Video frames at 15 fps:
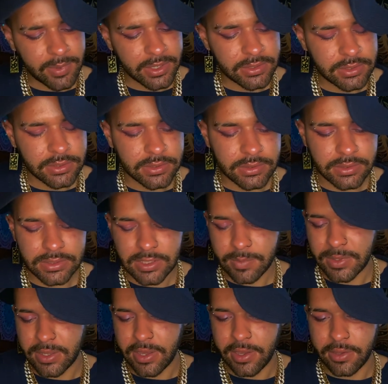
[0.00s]
Pentacles
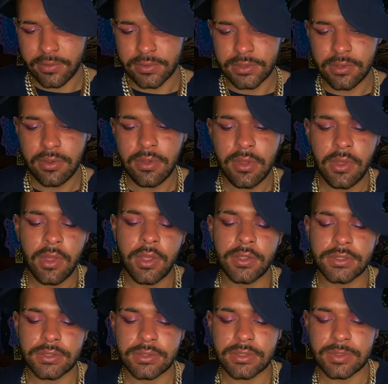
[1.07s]
coming out.
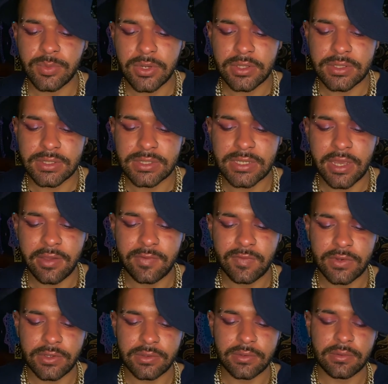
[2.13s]
So let's break this down
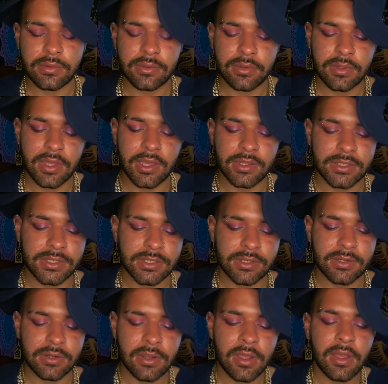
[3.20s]
for you, Cancer.
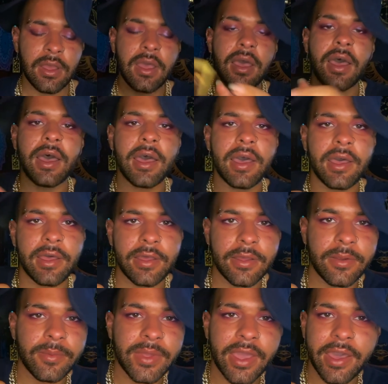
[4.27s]

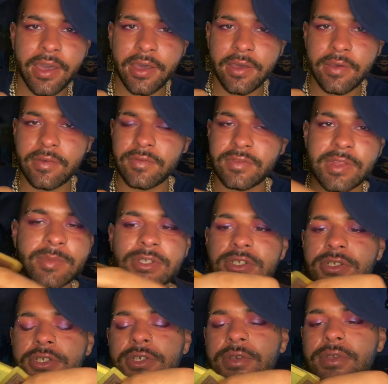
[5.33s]
We have, let me
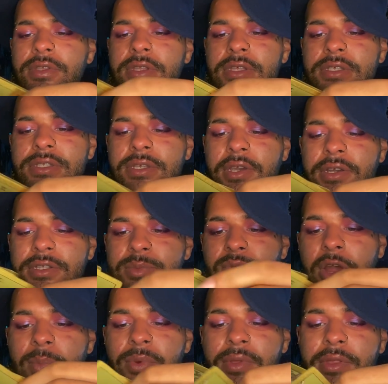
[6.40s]
just show you these cards
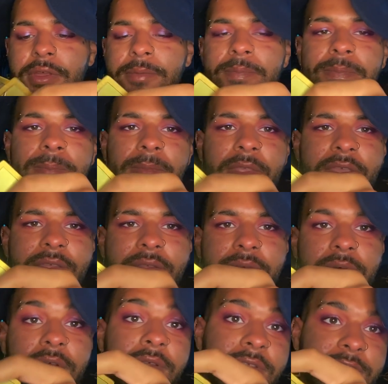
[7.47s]
properly.
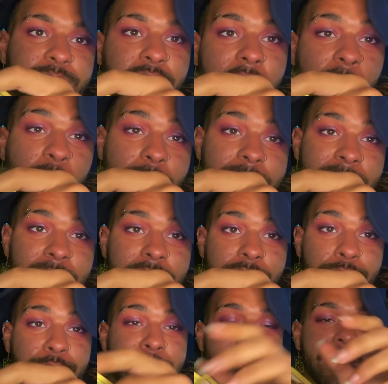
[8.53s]
Well, as proper as I'm going
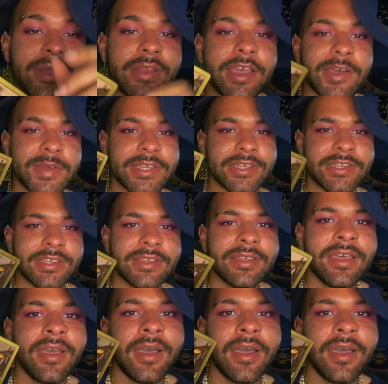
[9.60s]
to do it right now, honey.